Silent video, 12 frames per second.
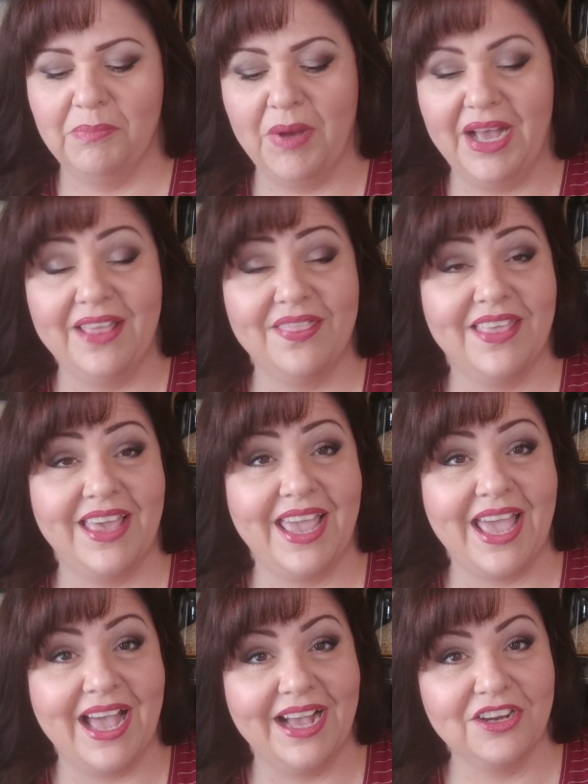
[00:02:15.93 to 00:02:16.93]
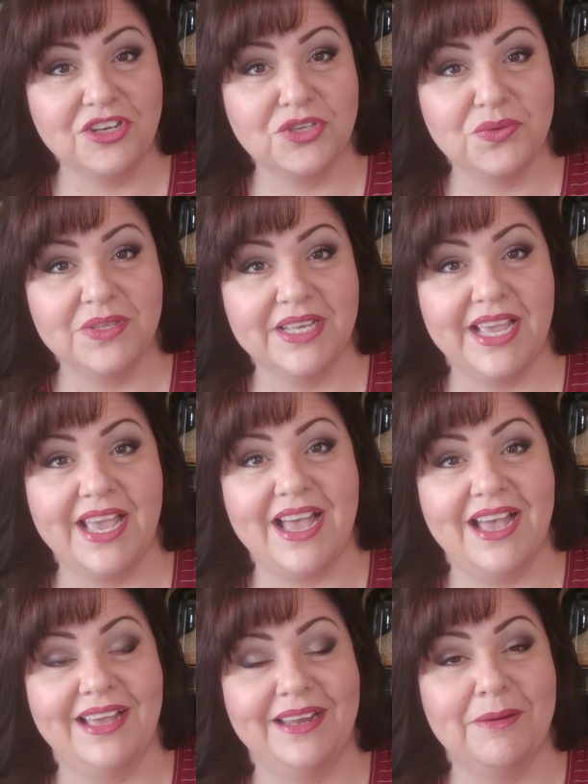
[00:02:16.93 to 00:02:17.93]
But they actually
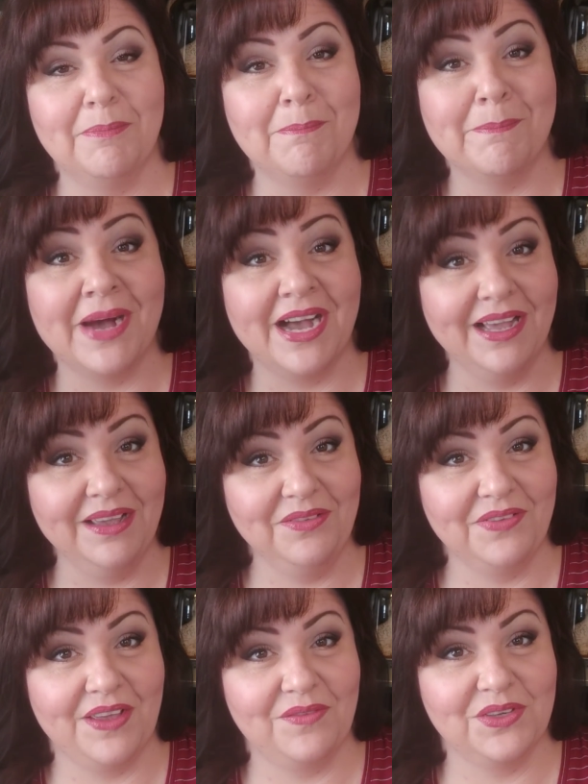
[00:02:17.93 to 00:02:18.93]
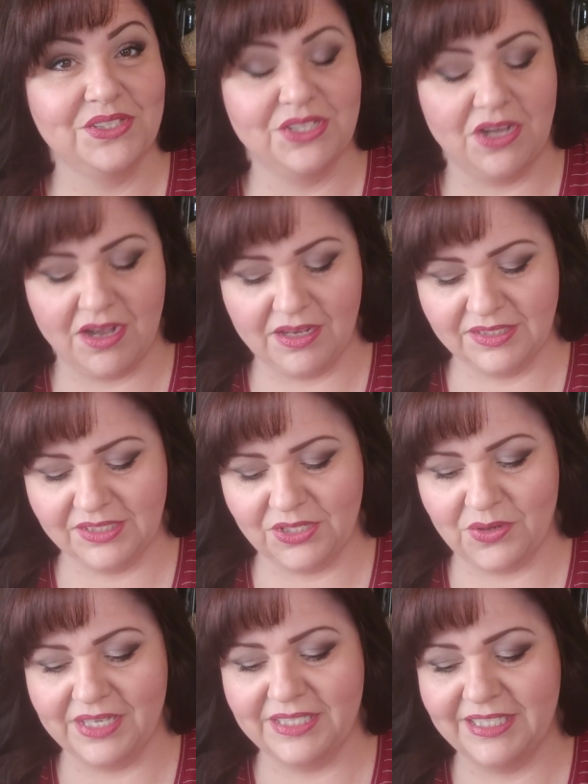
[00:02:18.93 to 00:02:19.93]
had my favorite socks,
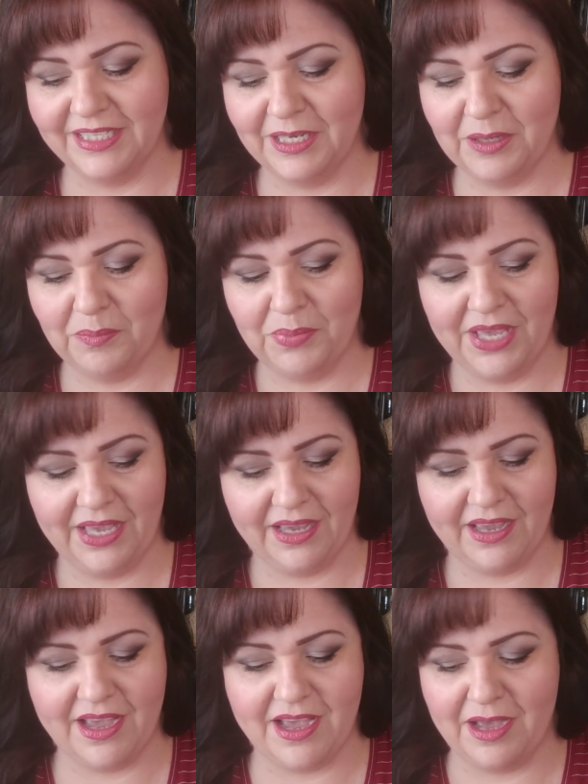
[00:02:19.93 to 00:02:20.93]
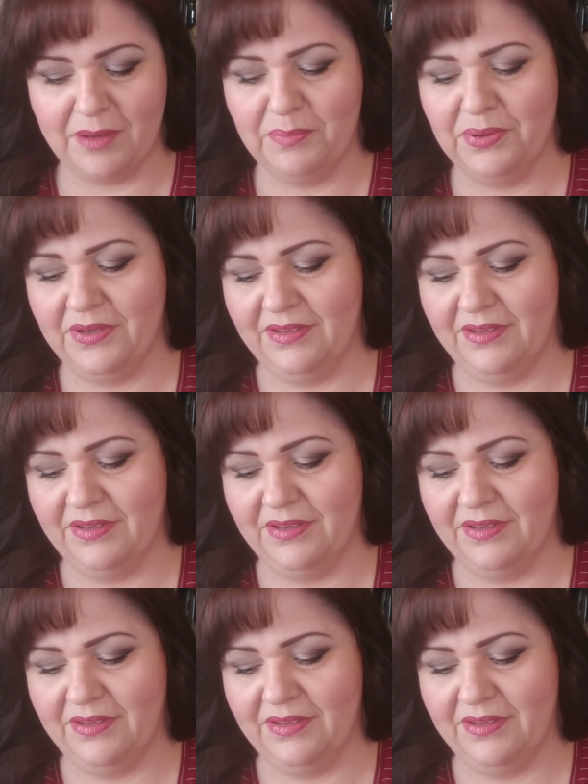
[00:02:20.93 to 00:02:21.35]
so I did pick up